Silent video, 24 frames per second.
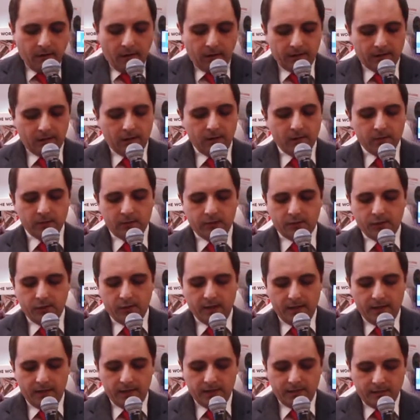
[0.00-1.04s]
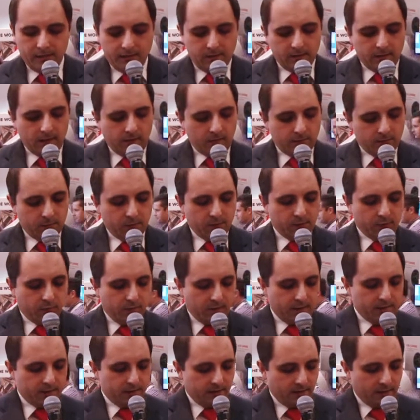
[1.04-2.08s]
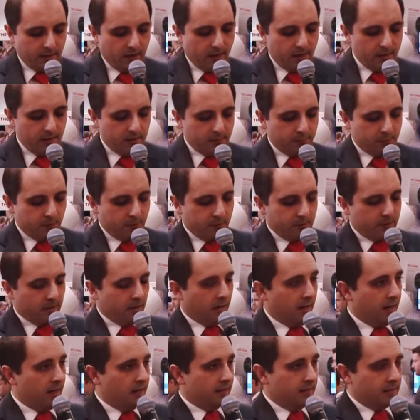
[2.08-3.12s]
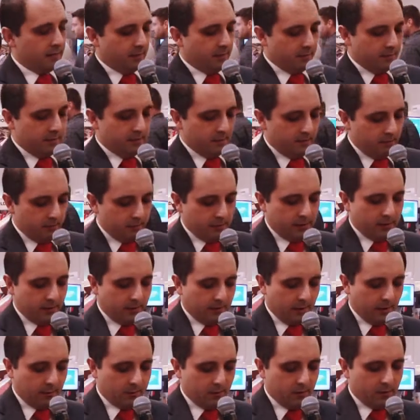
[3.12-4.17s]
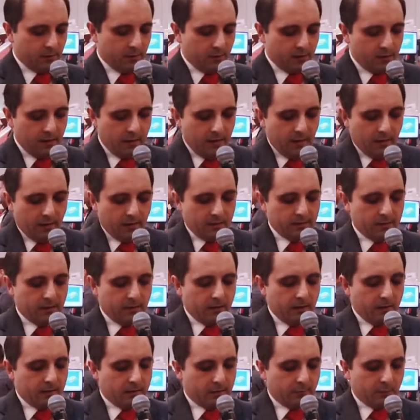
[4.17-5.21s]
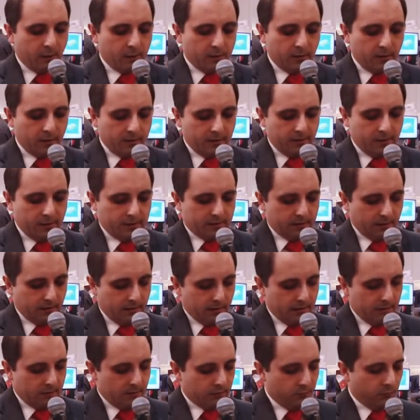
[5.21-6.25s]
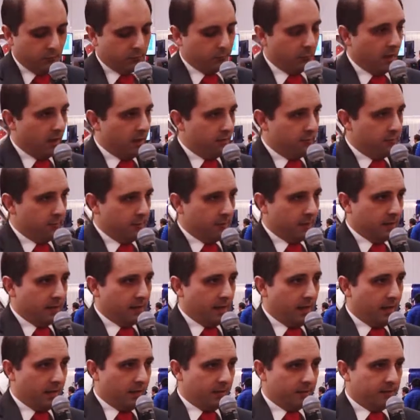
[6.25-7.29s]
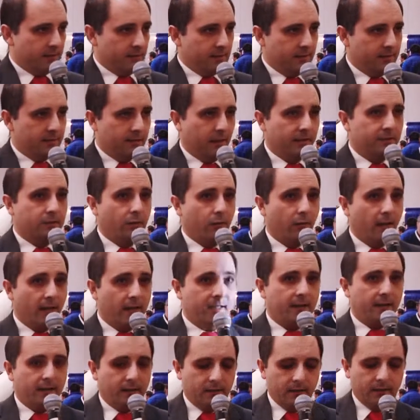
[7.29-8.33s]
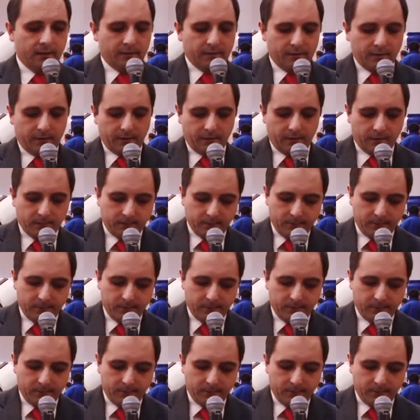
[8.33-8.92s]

A close to nadir downward-facing high-speed, high-sensitivity camera is especially designed for pavement analysis and crack indexing.